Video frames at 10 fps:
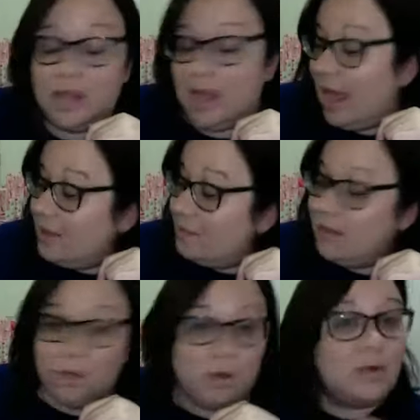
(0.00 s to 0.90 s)
and but
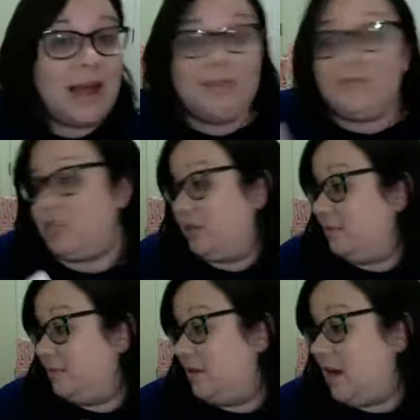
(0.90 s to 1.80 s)
you don't have to.
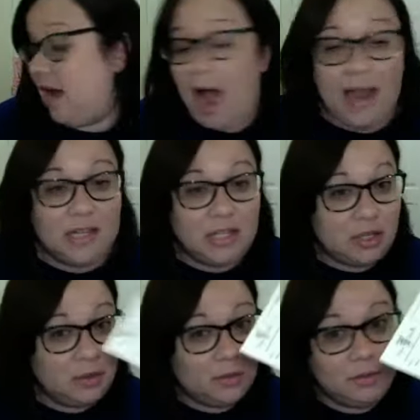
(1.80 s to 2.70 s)
I
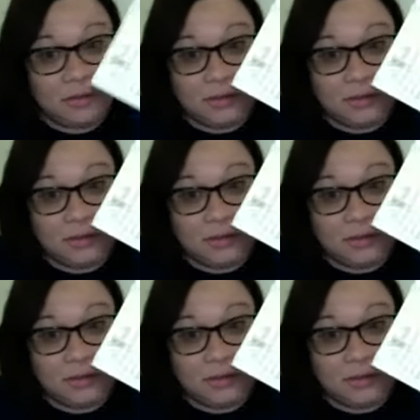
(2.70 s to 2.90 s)
do